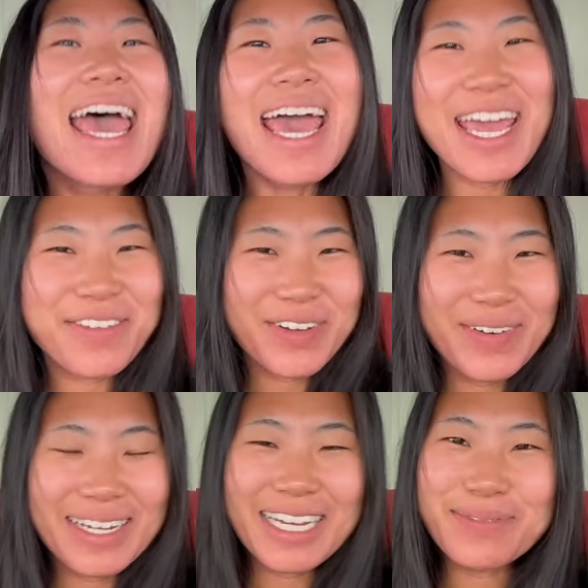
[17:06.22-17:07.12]
Hey
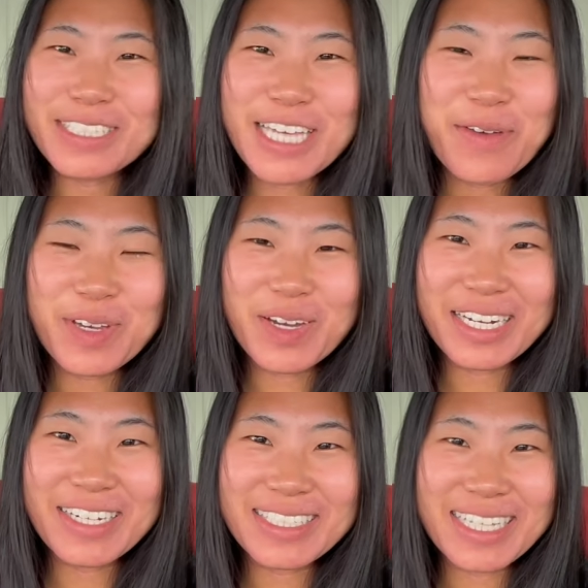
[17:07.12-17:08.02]
everyone, I'm just coming on
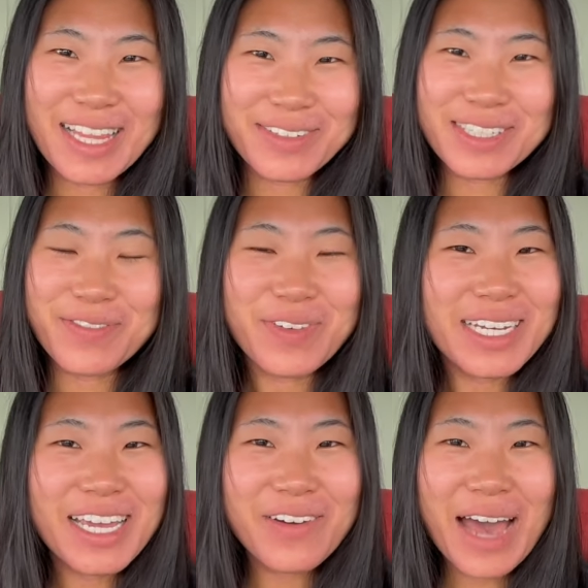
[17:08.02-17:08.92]
here to close the
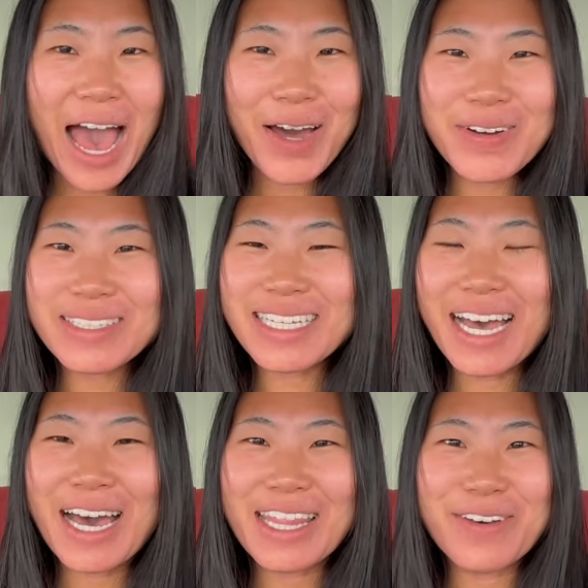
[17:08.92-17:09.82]
video out.
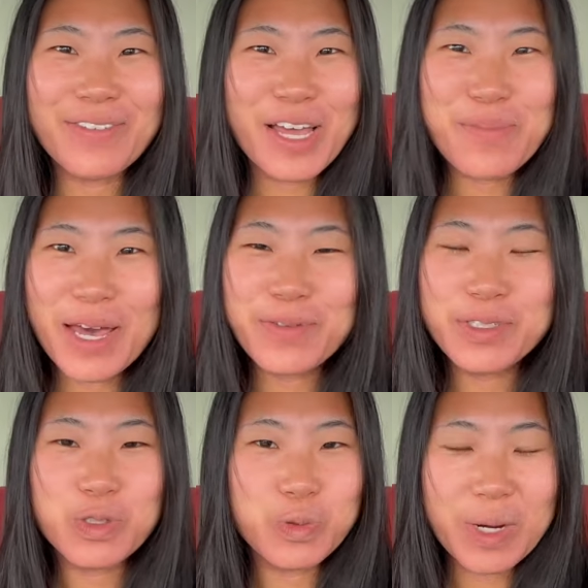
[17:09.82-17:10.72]
Uh, the flight back was
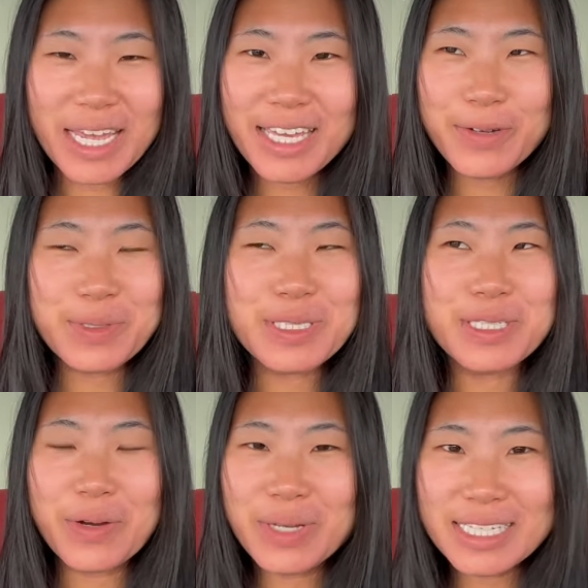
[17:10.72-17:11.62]
great. It was
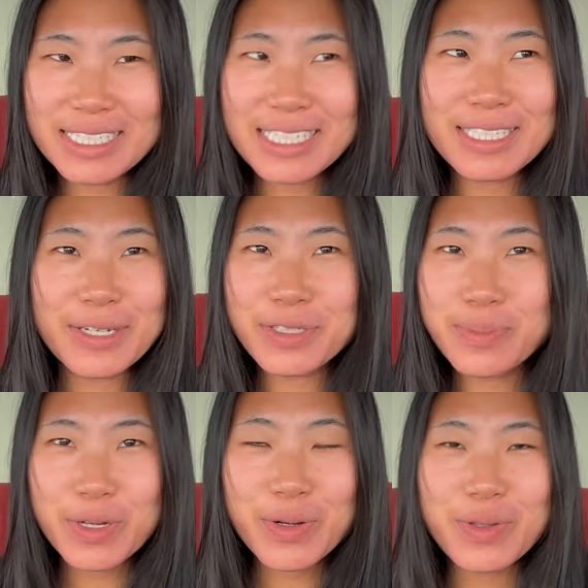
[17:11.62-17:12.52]
so easy, so
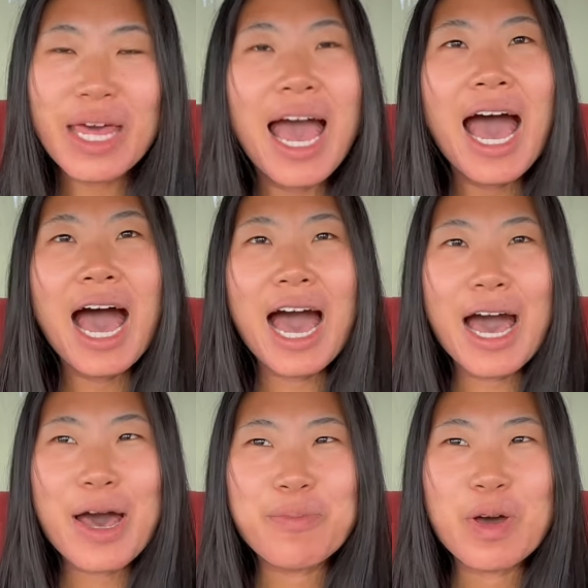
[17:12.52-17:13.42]
smooth.
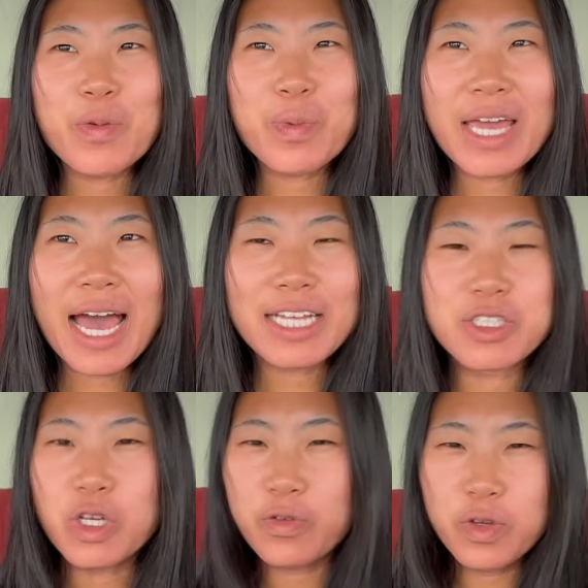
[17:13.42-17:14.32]
Um, we had
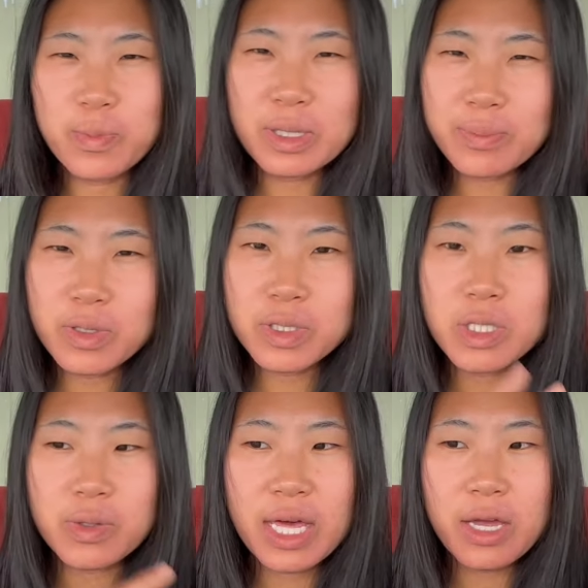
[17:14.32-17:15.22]
so few people,
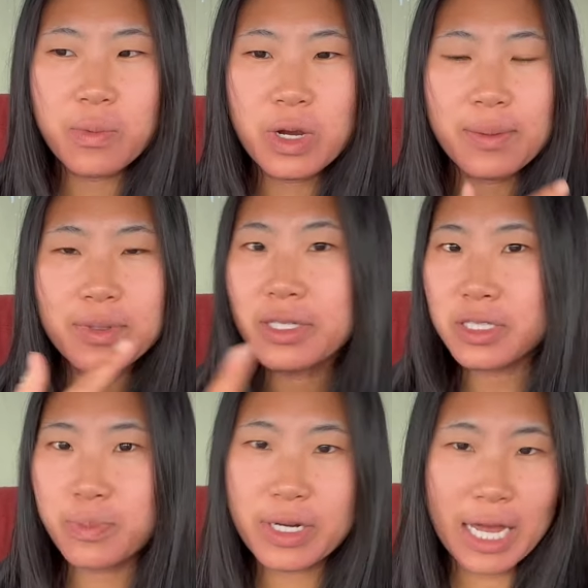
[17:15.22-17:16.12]
so they were able to
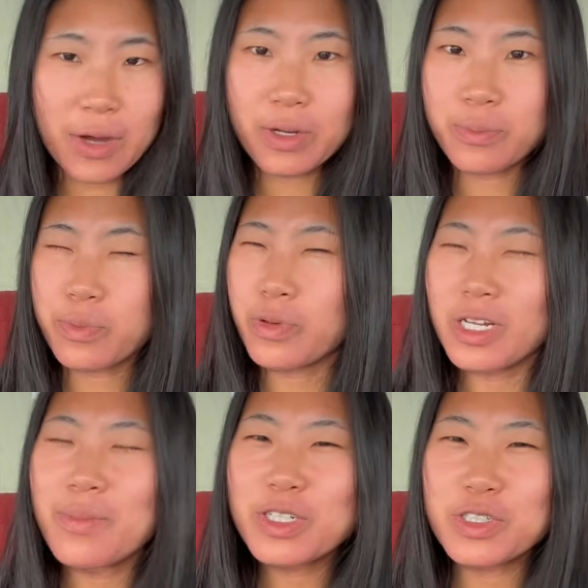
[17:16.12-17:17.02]
spread out and pretty
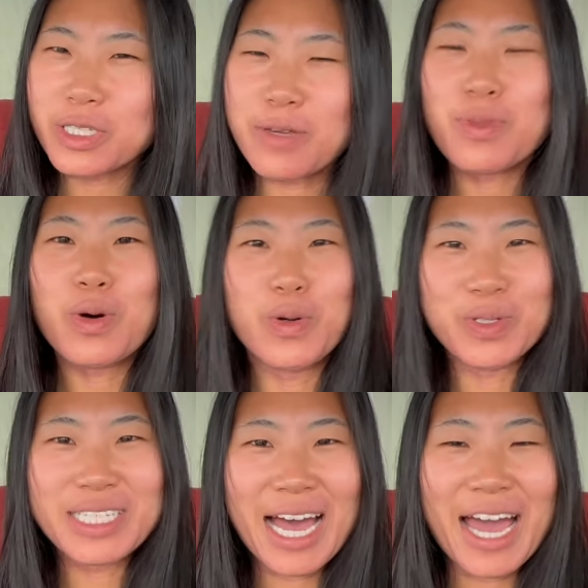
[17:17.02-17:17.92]
much sleep the whole
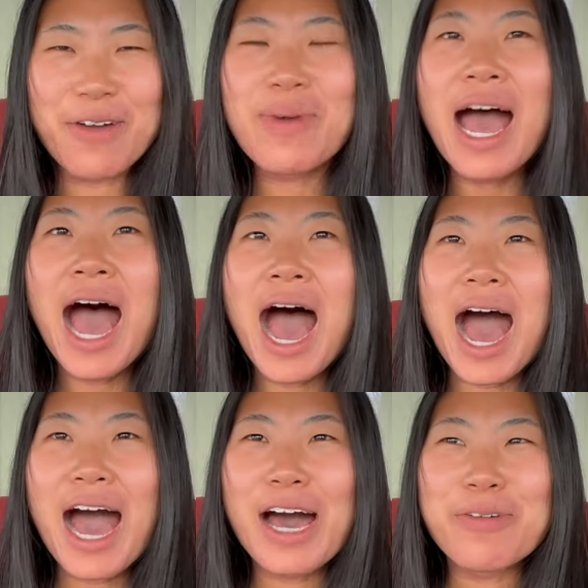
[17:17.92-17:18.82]
time.
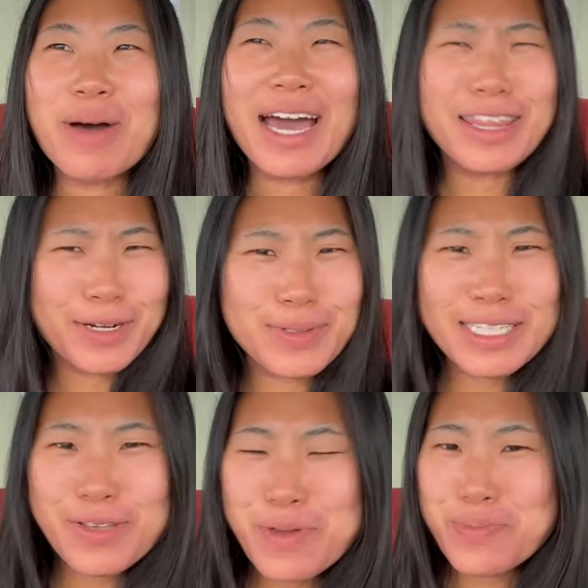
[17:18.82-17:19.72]
Um, I thought it was
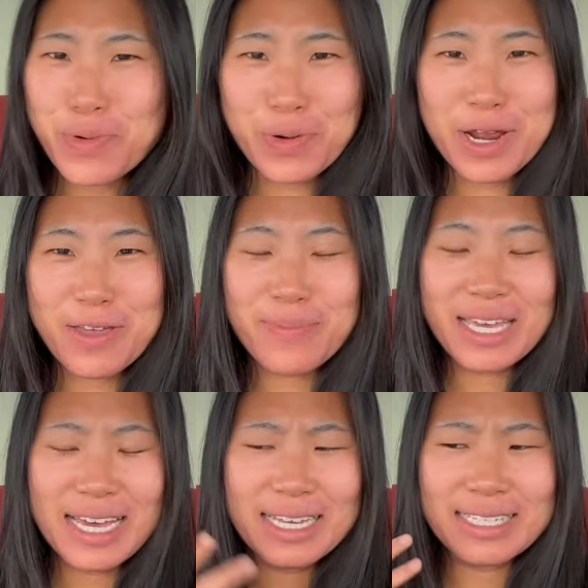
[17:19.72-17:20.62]
gonna be boring
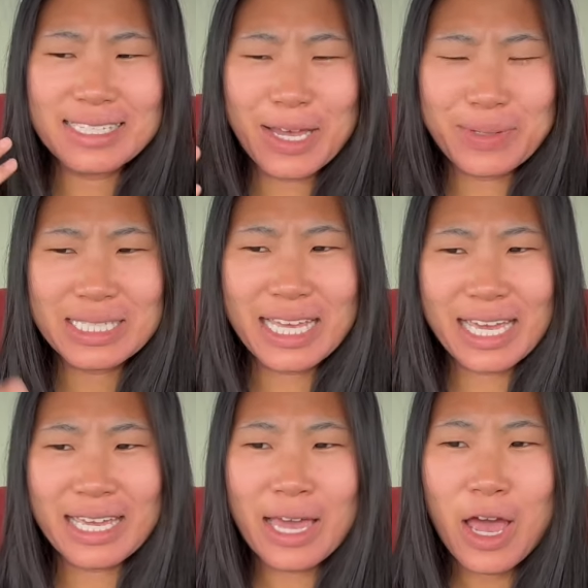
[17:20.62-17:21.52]
because I was
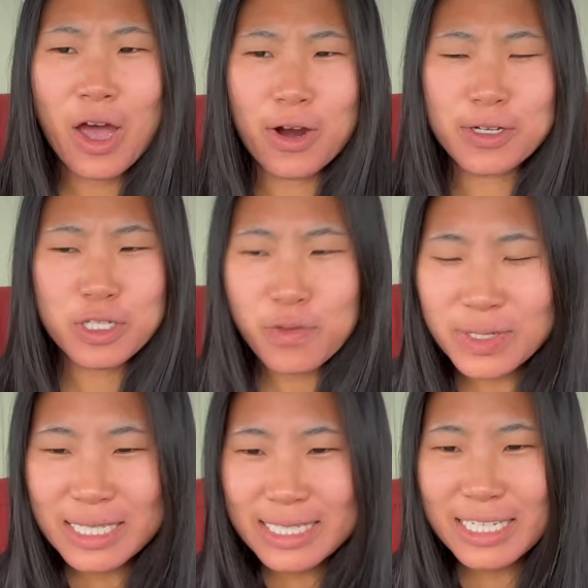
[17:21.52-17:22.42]
like, our
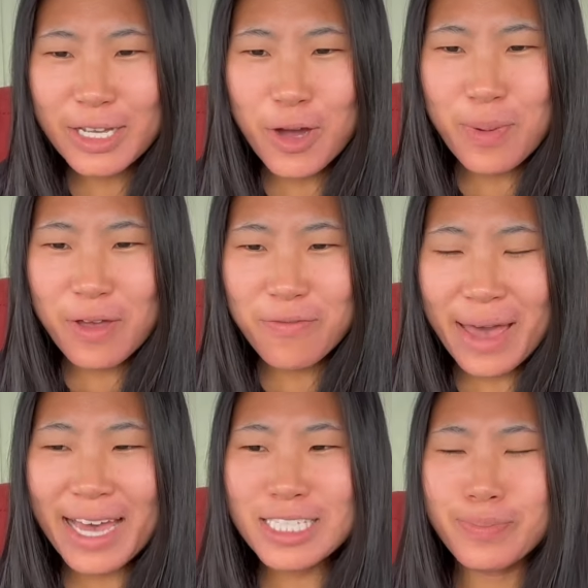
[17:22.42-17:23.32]
service is gonna go by
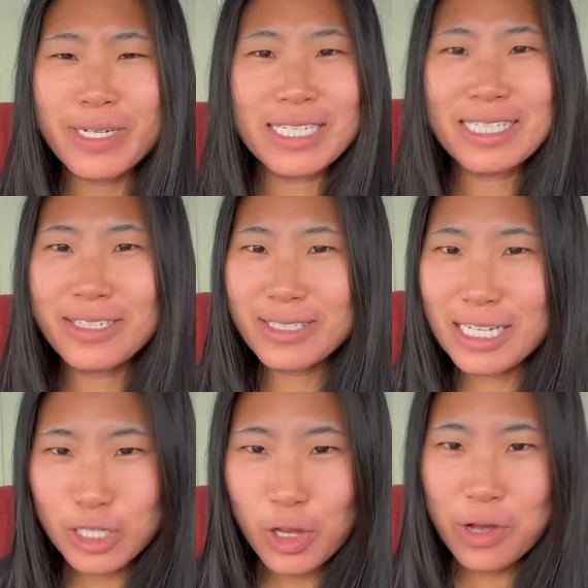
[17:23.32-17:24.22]
fast, but it's still
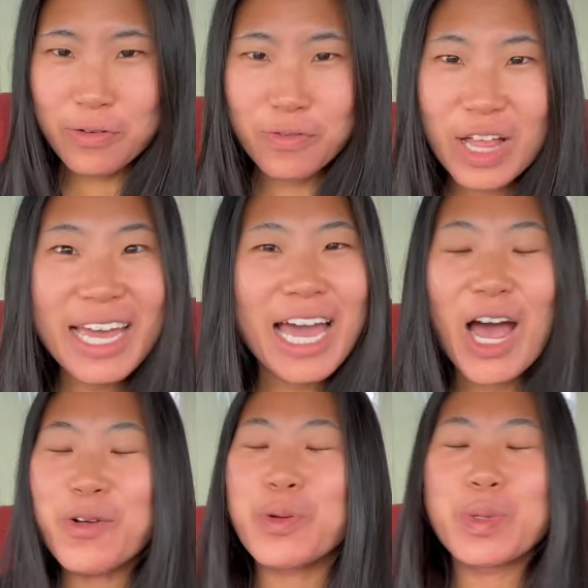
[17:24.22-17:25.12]
such a long flight.
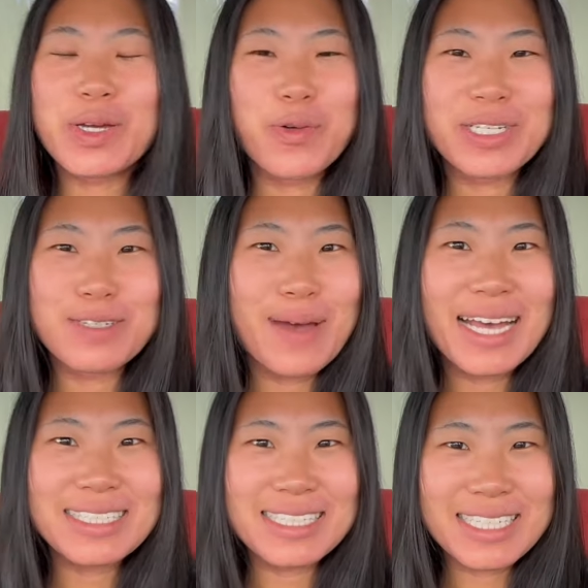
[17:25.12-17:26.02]
How are we going to
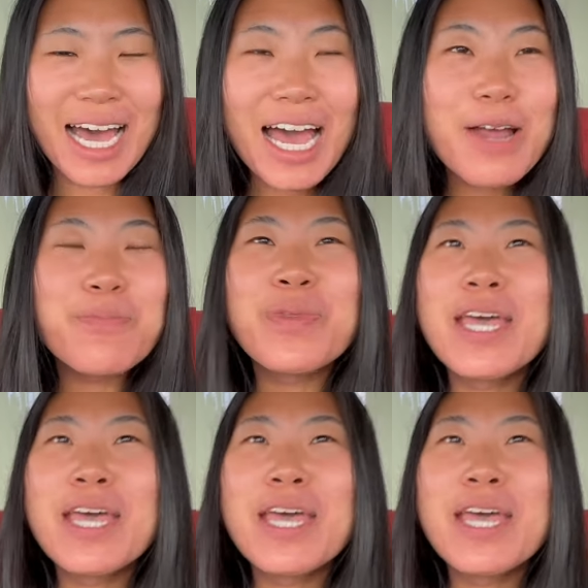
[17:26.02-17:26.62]
pass the time?